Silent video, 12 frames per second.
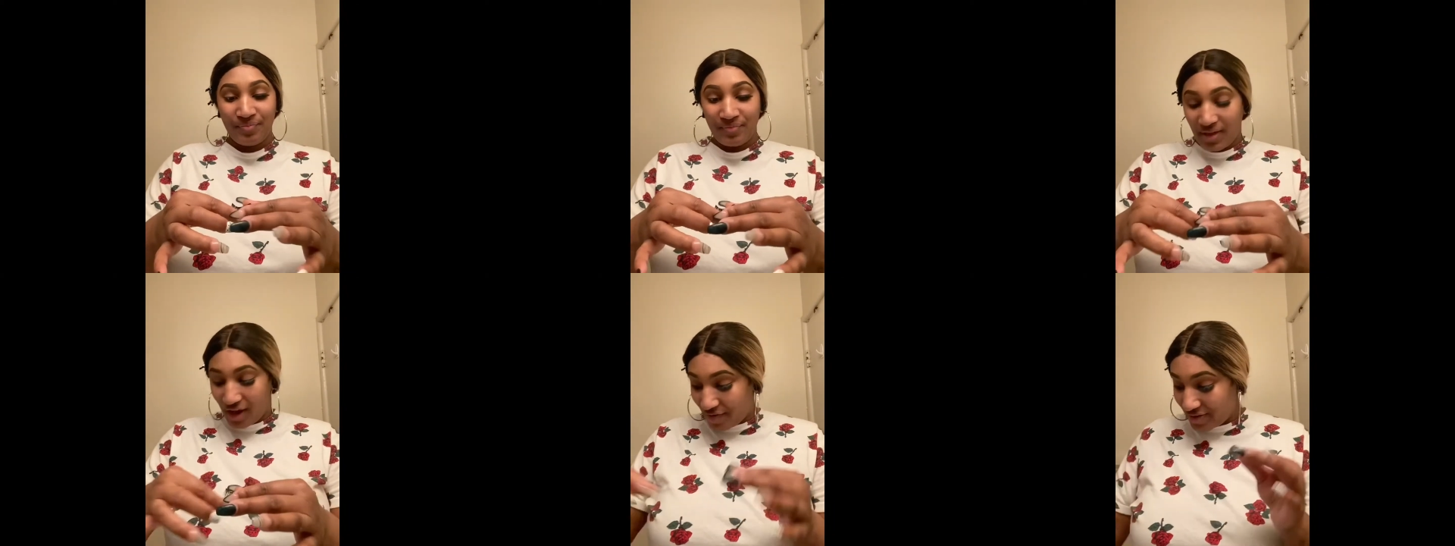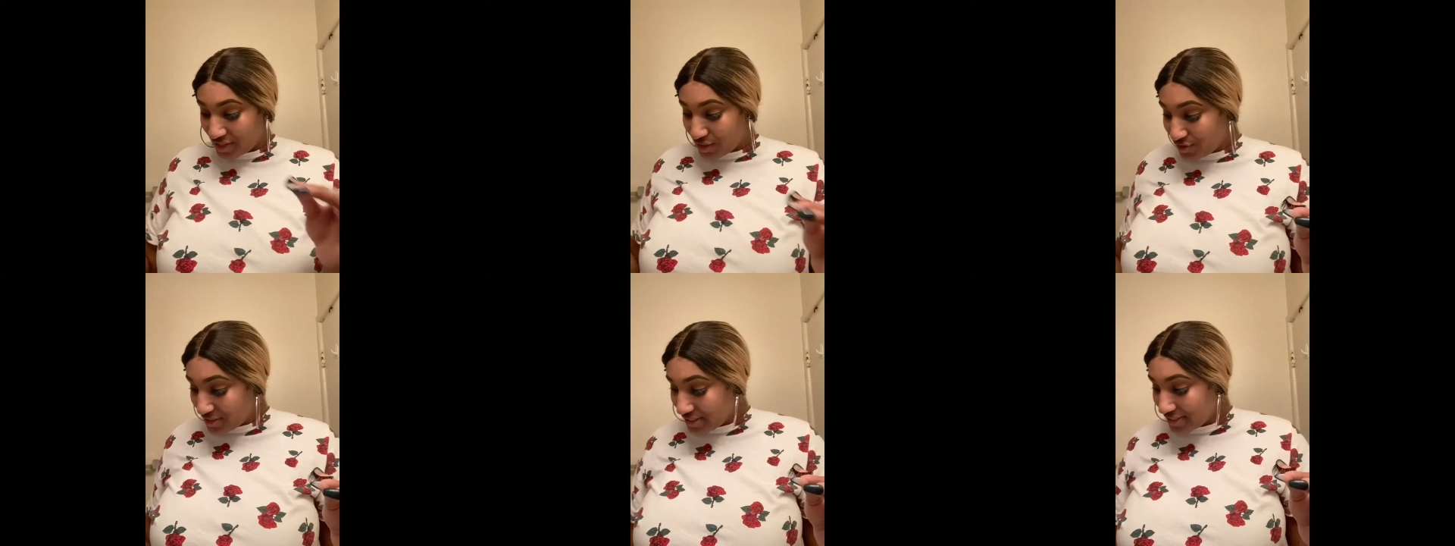I already
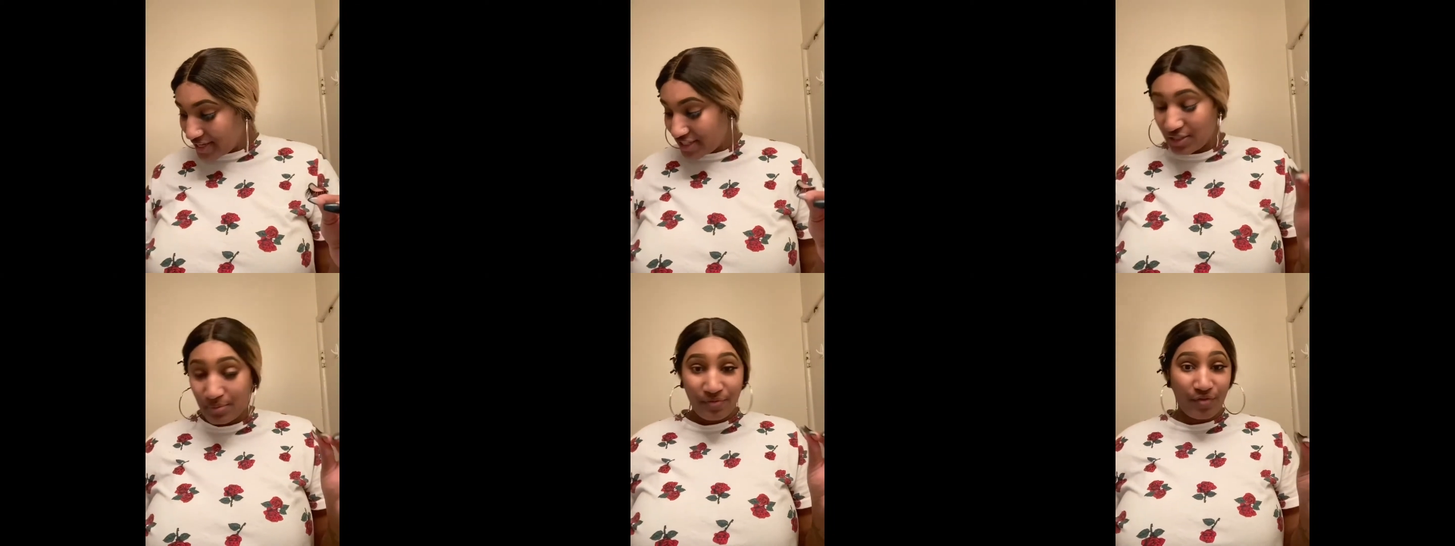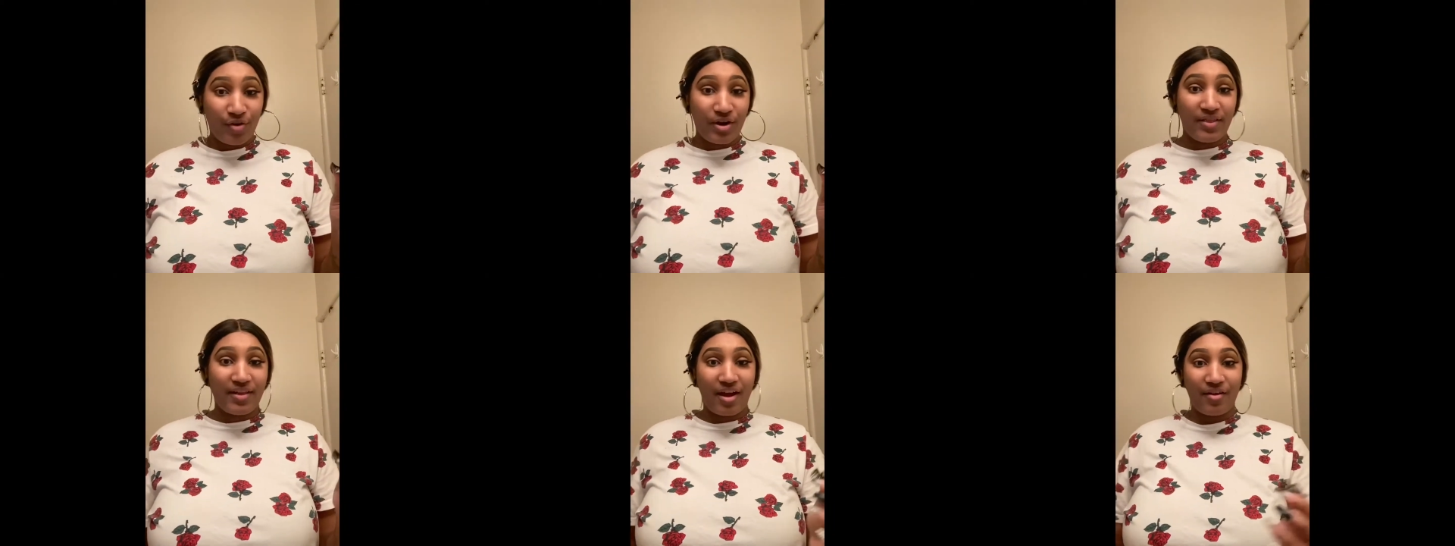used these lashes before, and
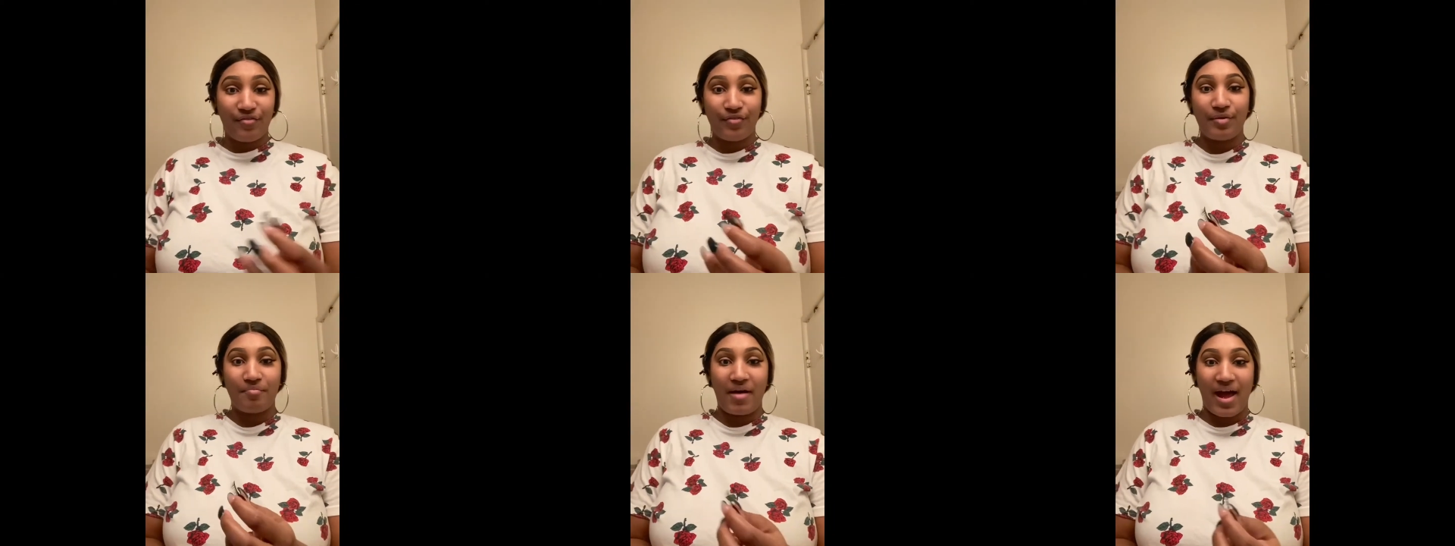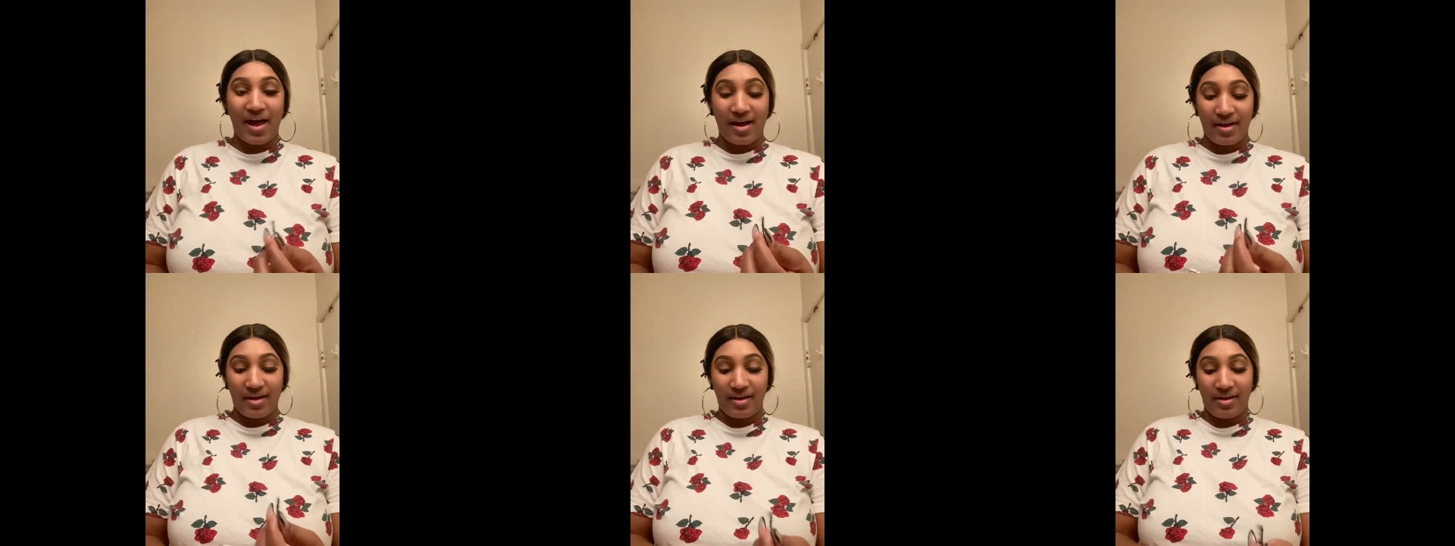they are from my